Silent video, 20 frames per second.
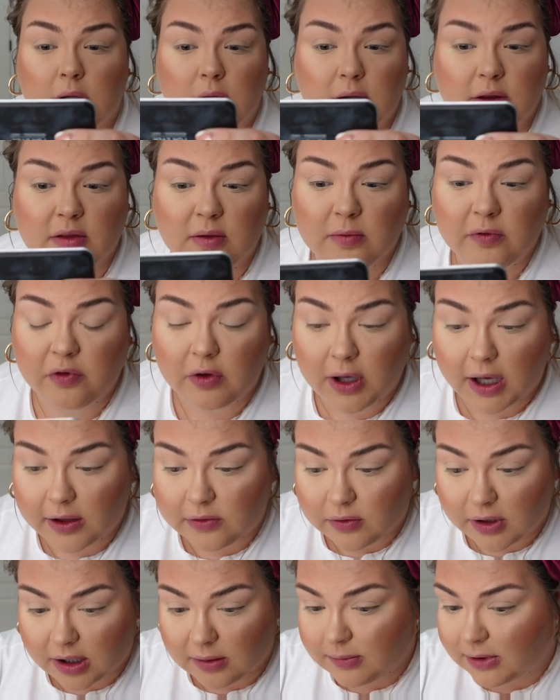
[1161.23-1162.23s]
and some of you
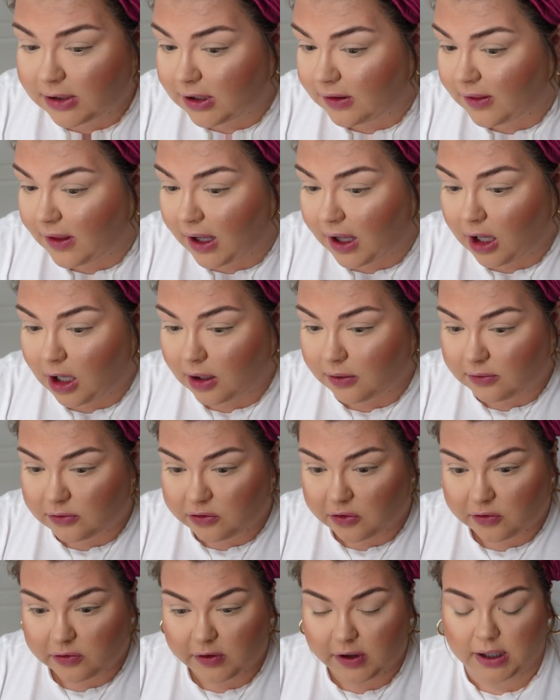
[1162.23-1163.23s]
guys recommended that and I was
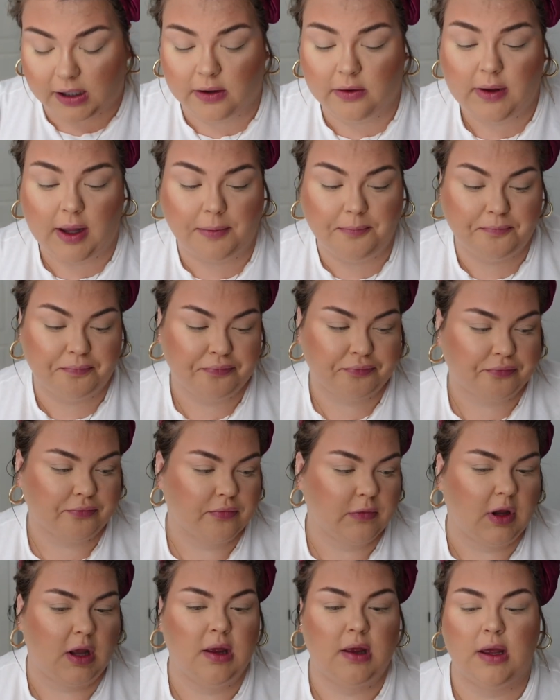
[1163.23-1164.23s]
just like, okay.
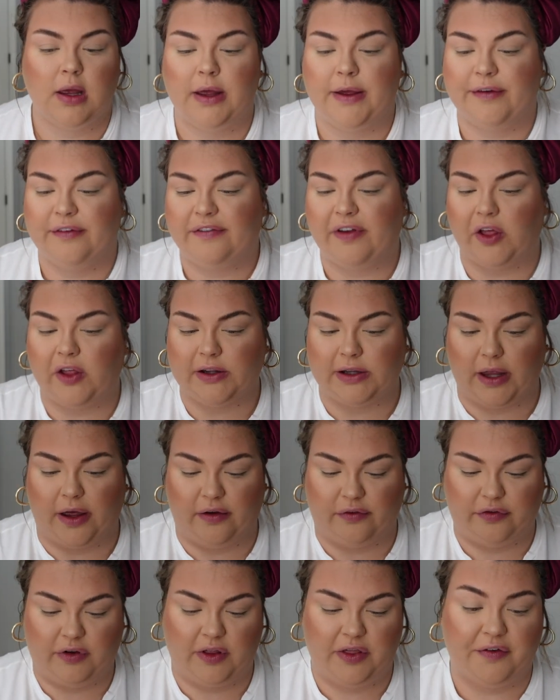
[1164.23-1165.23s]
Fell in
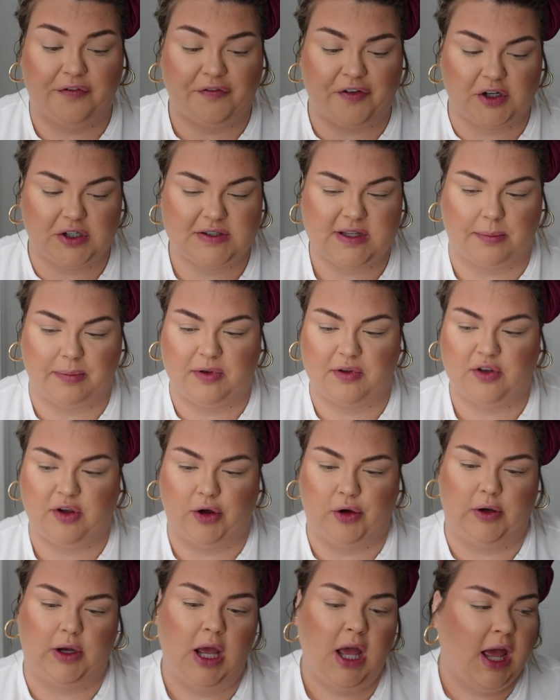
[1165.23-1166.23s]
love the first
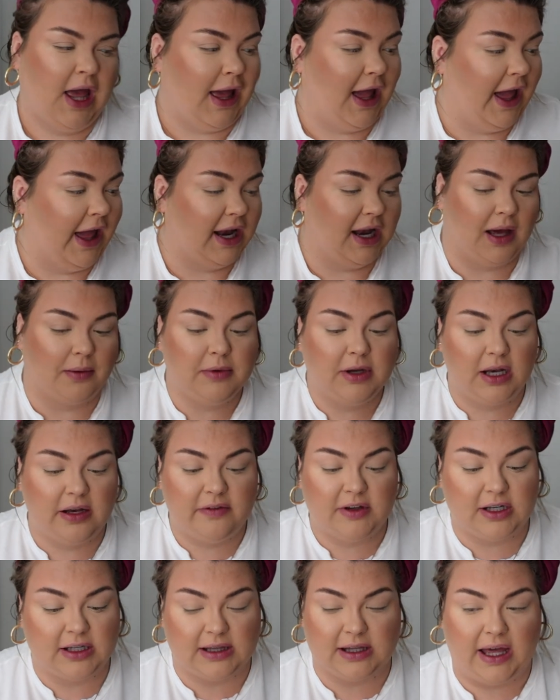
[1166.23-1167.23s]
episode and I'm not
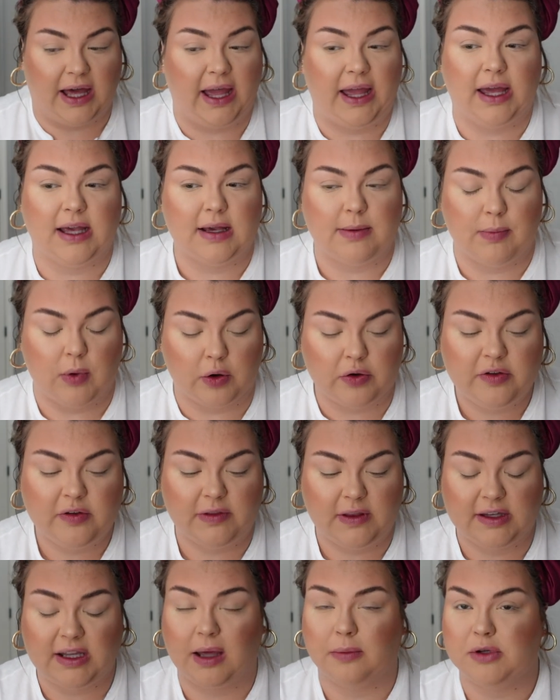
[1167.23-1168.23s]
even gonna lie, most of
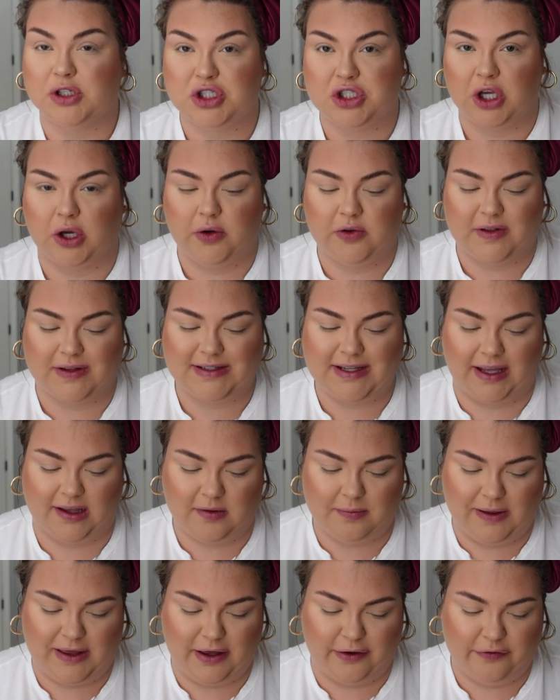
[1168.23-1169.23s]
the time with shows it takes
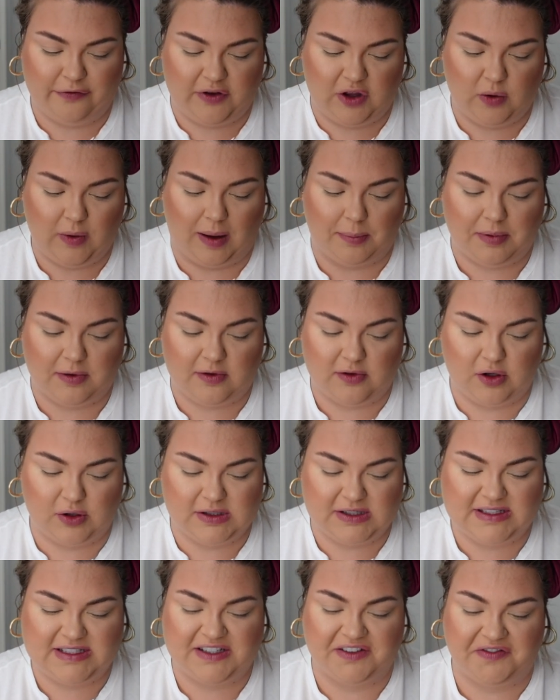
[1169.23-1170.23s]
me a few
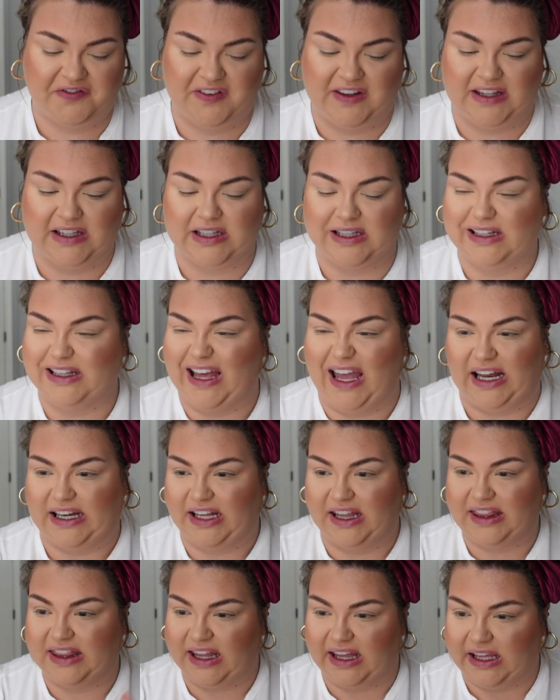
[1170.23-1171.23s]
episodes to feel
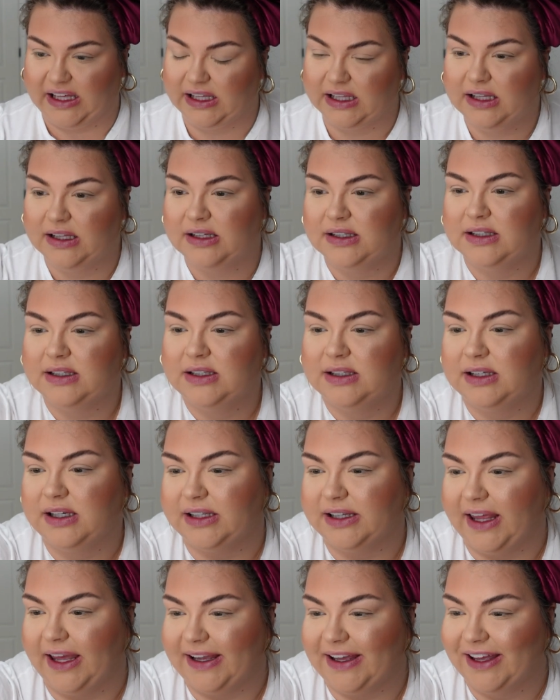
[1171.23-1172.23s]
anything
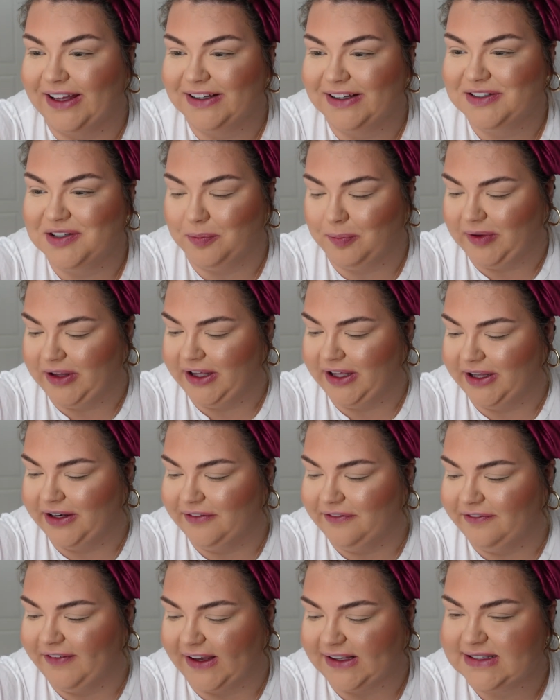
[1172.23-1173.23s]
and like to be
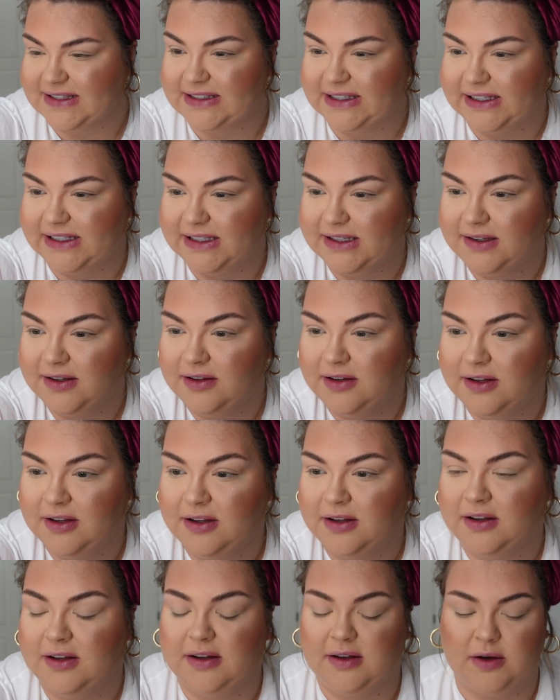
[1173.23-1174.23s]
invested
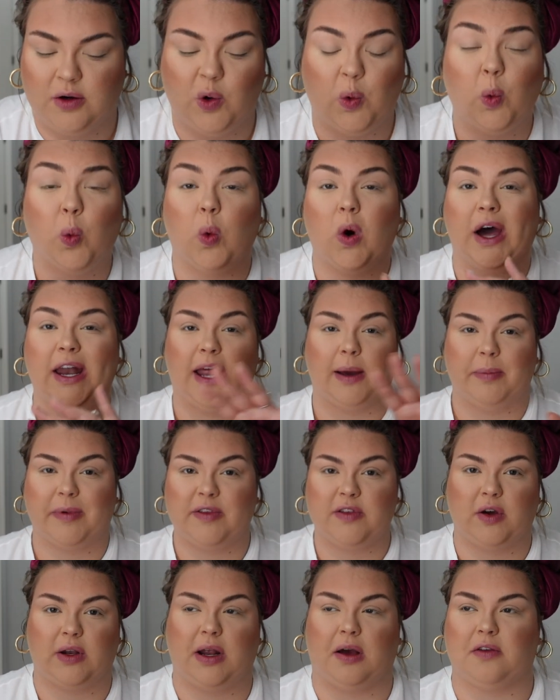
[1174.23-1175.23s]
one
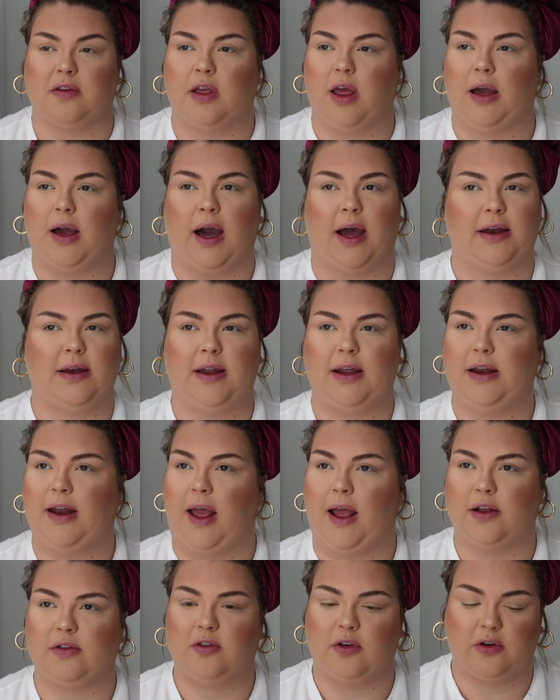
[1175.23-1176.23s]
episode, I was like, I need
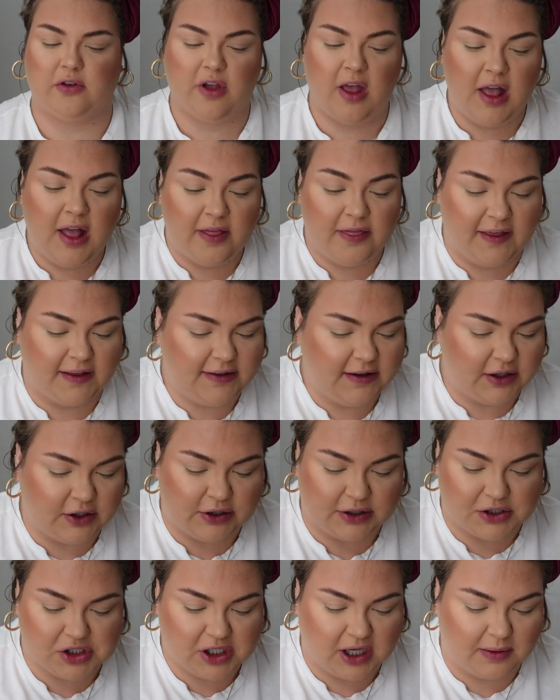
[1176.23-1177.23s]
answers. They did a
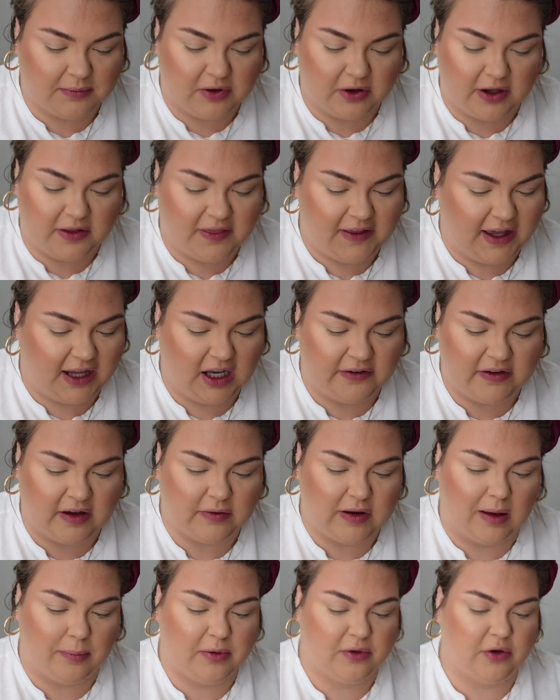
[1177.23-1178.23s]
good job though. At the end of
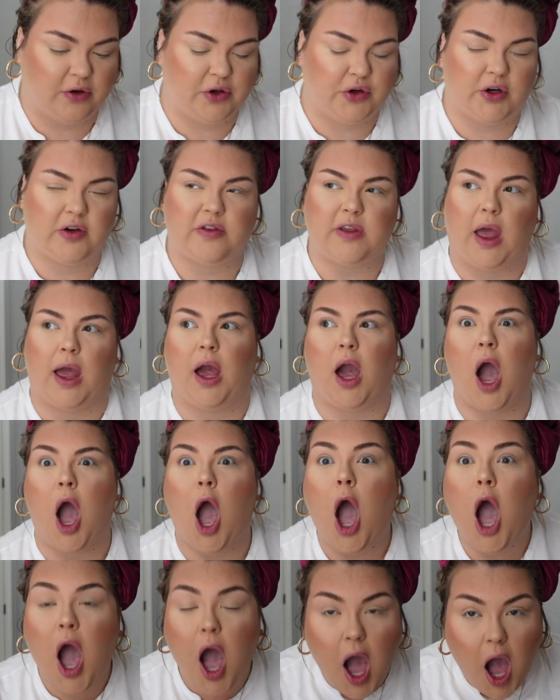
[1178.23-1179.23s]
every episode, you're just like
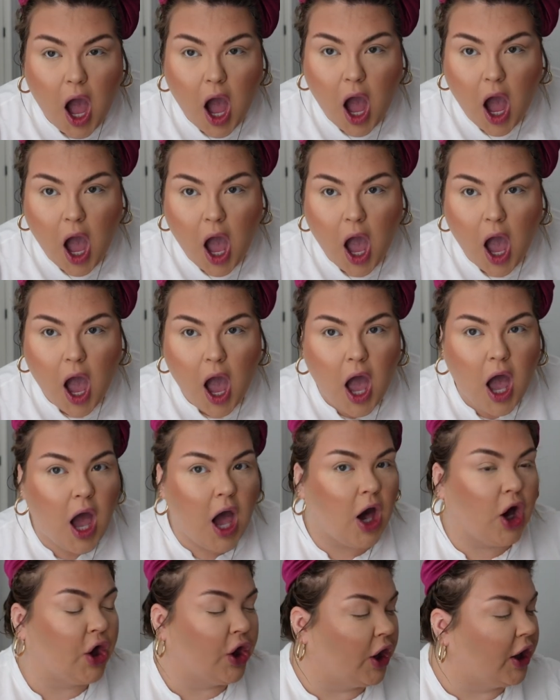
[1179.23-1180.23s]

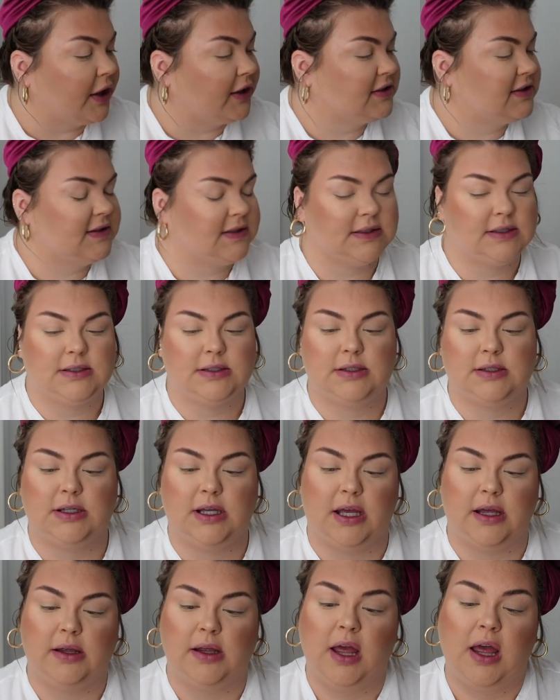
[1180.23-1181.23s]
hooked.
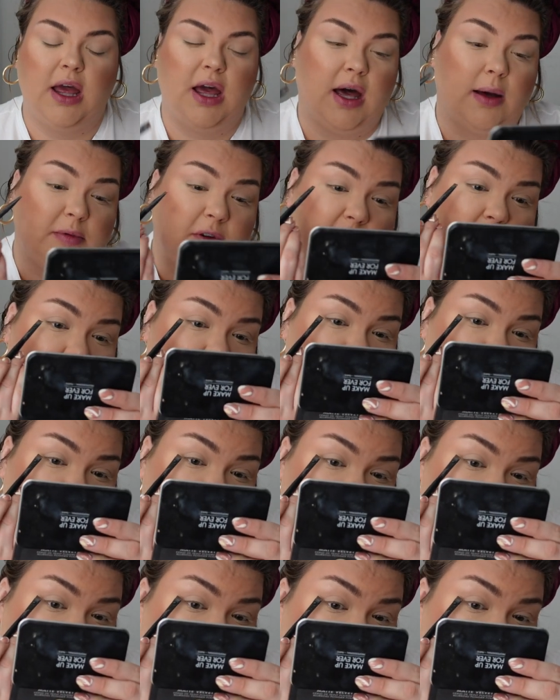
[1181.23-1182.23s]
I'm just doing
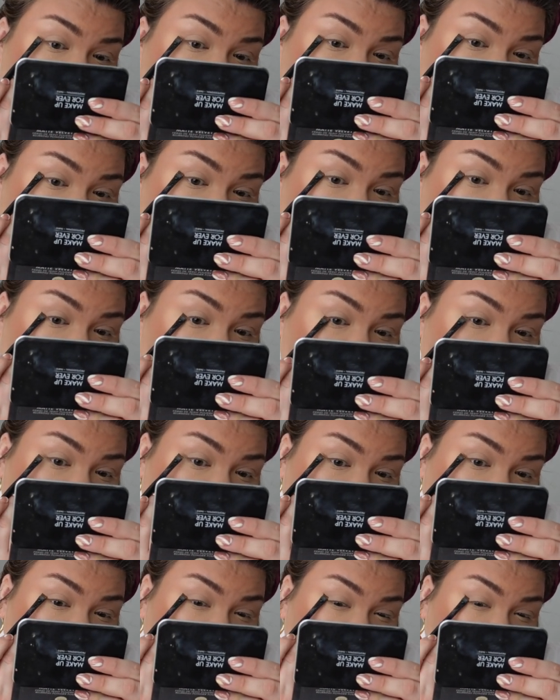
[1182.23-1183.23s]
some
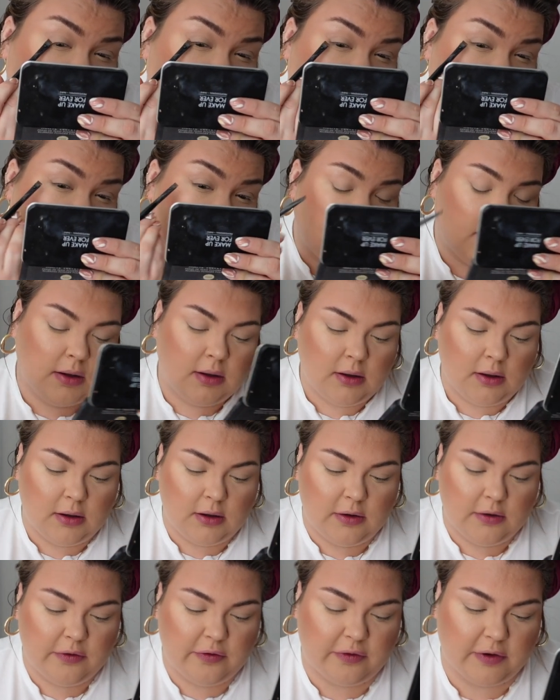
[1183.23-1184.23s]
brown
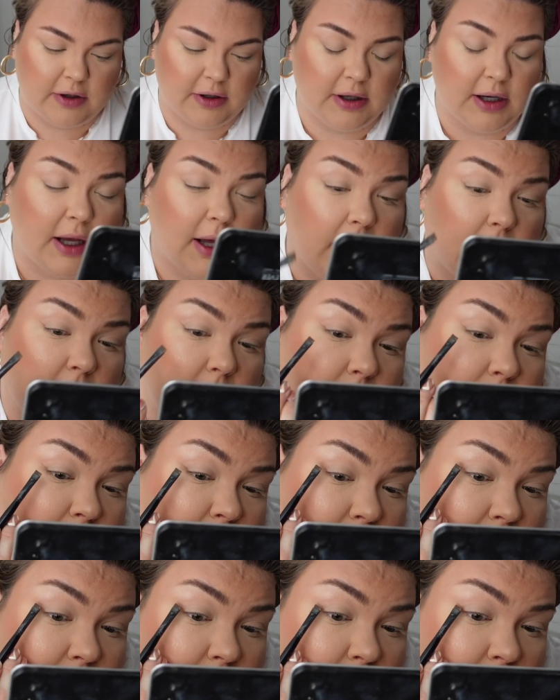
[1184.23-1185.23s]
for uh,
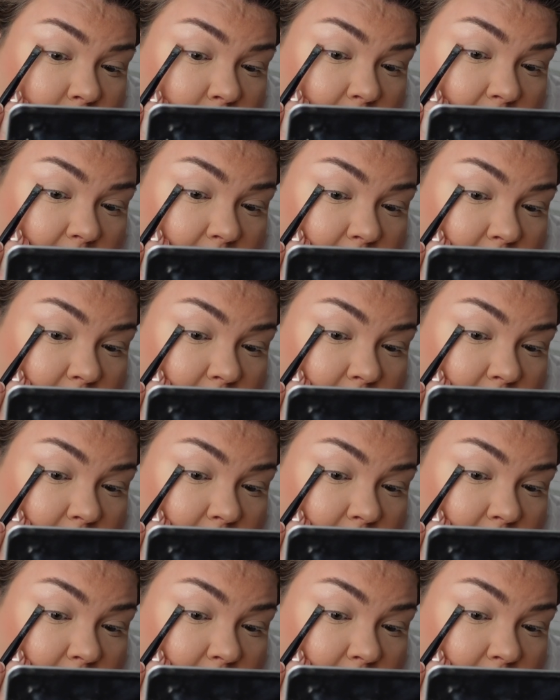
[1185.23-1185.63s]
like a